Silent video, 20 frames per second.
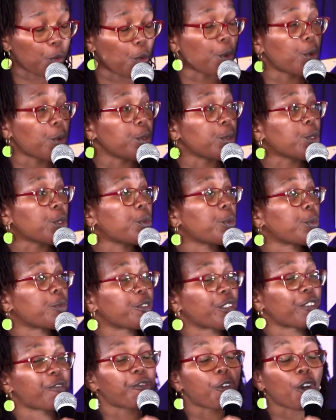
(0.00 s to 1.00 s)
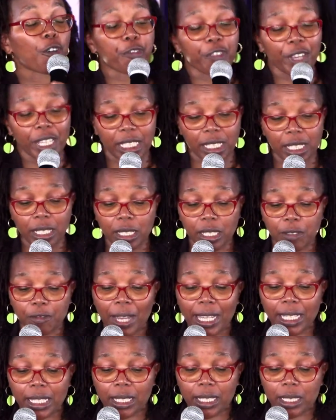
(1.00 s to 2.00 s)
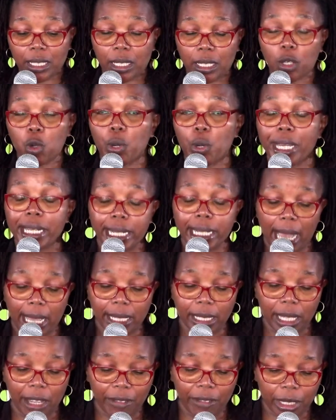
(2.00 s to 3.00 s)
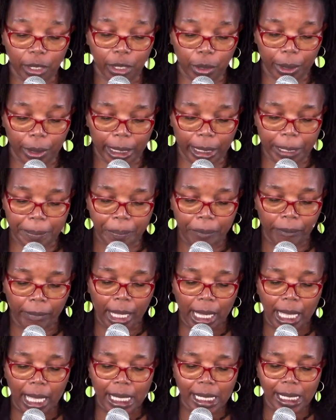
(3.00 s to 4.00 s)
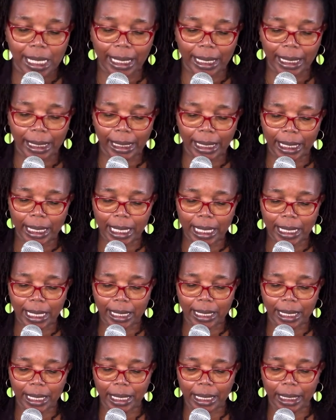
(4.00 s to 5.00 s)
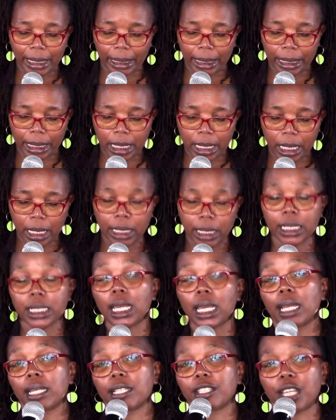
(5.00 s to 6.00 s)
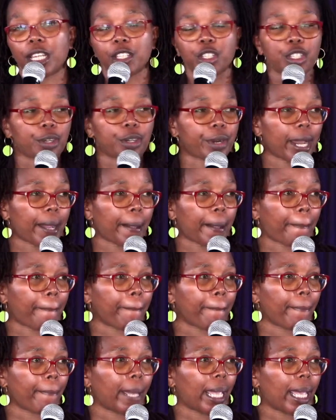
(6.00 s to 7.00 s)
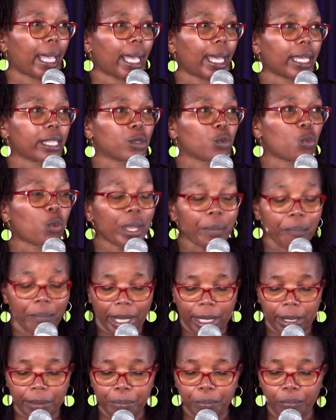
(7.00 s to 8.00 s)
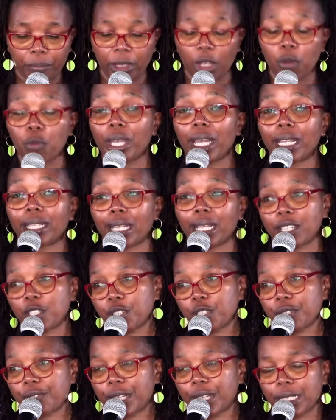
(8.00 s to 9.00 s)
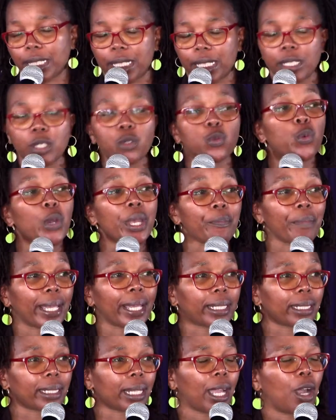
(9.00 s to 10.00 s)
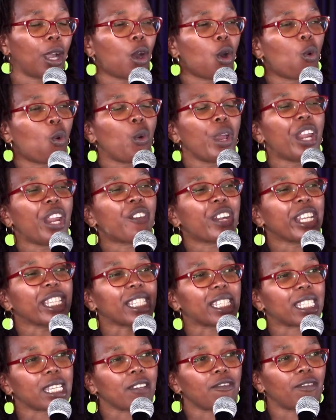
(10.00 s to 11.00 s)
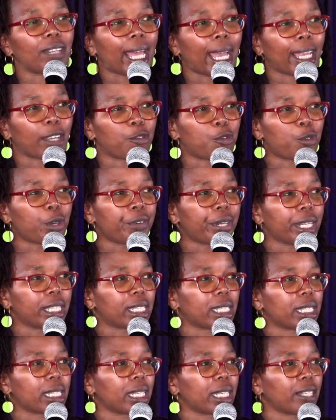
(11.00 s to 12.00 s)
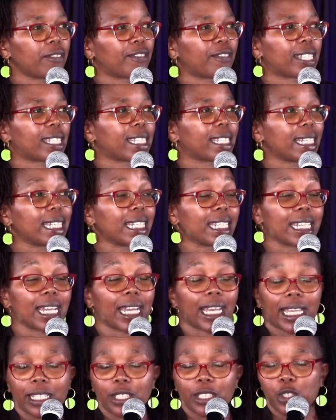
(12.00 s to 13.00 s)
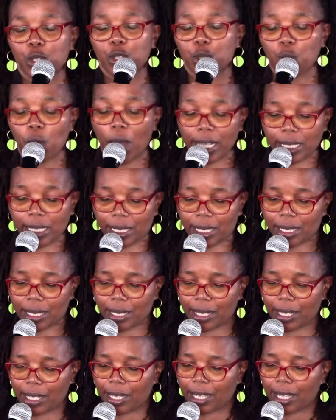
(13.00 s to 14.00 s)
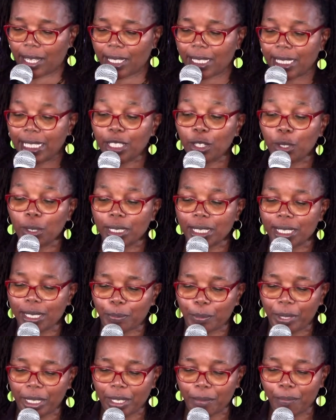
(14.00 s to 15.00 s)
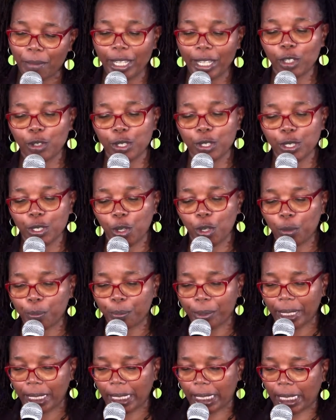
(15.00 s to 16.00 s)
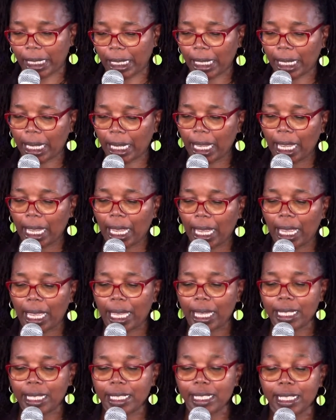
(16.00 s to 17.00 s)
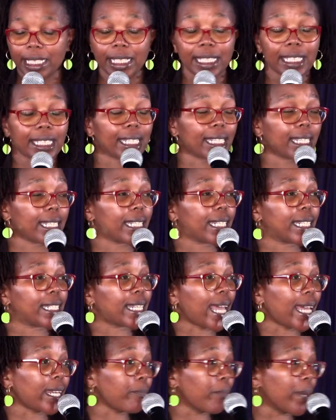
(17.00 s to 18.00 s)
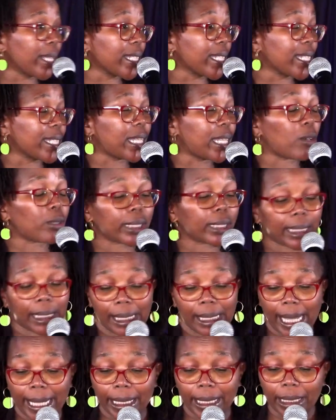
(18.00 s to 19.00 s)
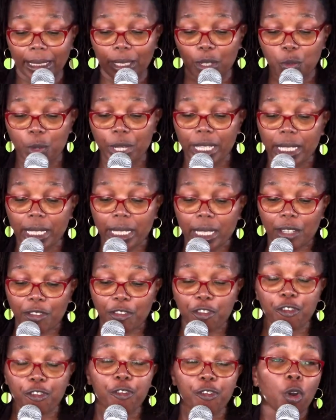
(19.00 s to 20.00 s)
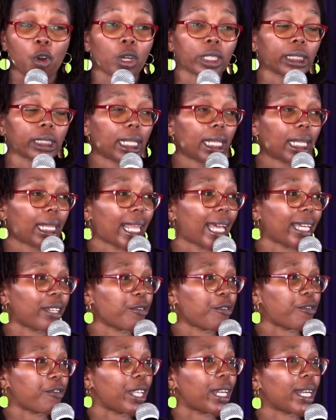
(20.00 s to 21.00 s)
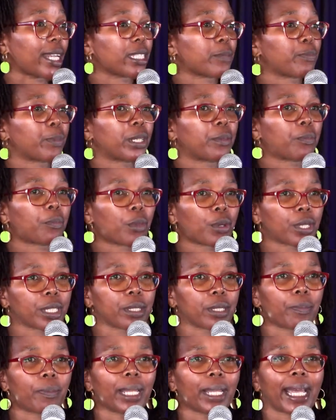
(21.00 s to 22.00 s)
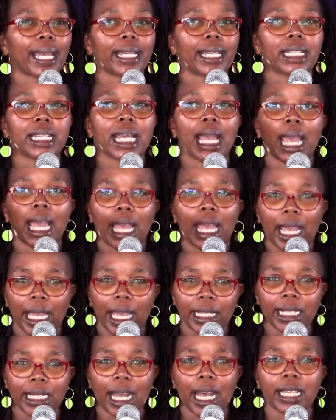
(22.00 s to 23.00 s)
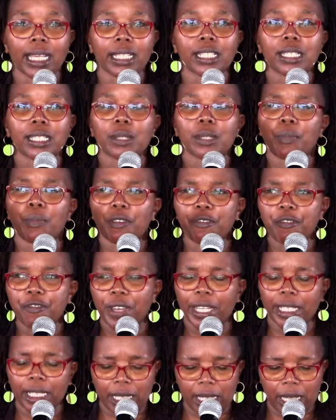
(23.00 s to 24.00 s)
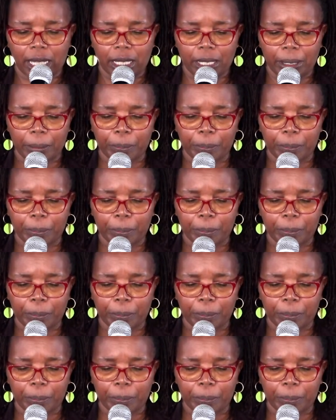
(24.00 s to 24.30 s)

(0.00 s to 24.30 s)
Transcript: so the four faces first is a queen, a servant queen. Secondly, is a dedicated nurturer. As women, we are nurturers. As women, we receive life, we receive seed into us. Single speed, microscopic. And nine months down the line, we give forth life that has been multiplied, enhanced, perfected.